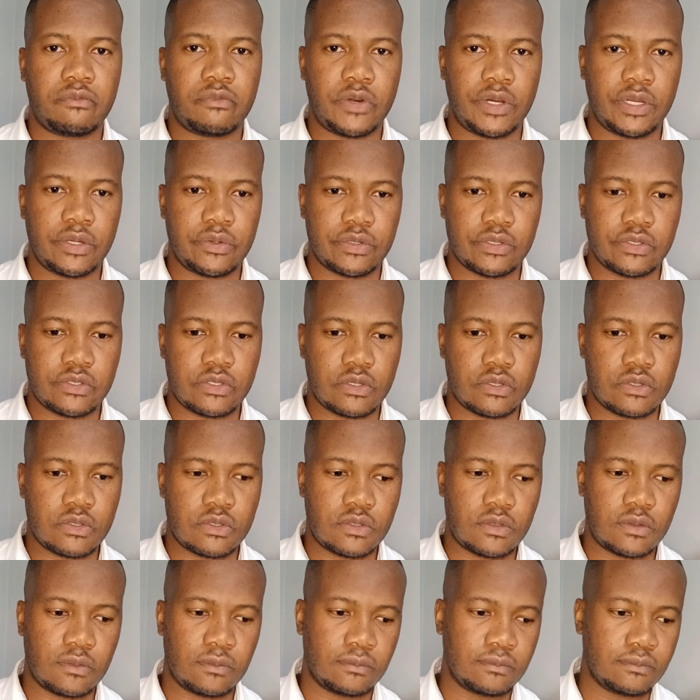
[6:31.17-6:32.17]

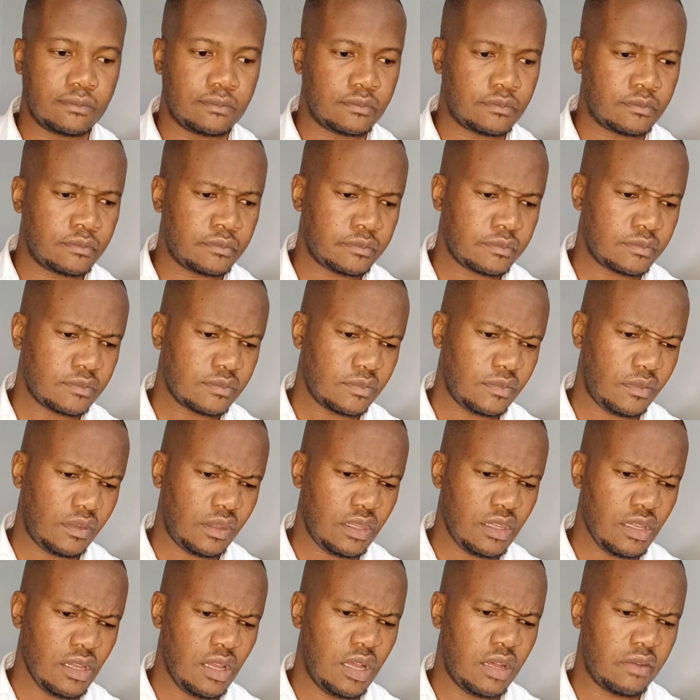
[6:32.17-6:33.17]
fragrances.
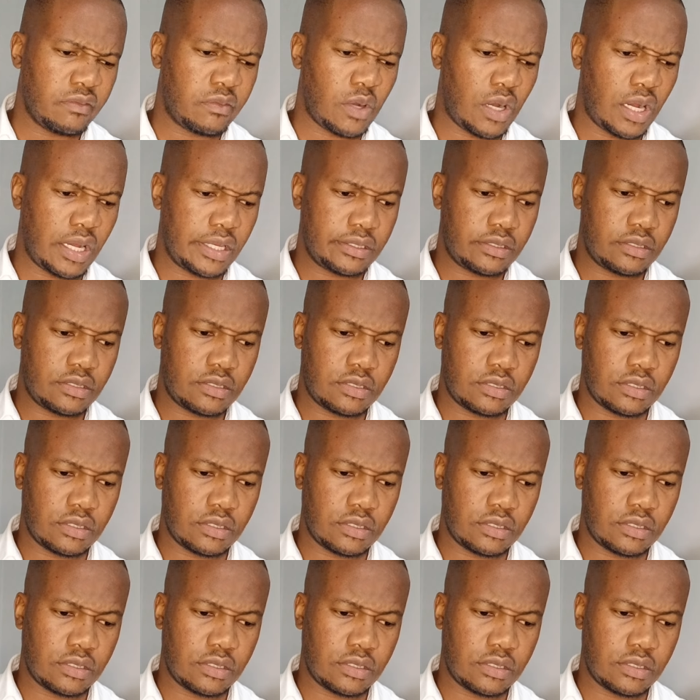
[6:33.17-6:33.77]
I've got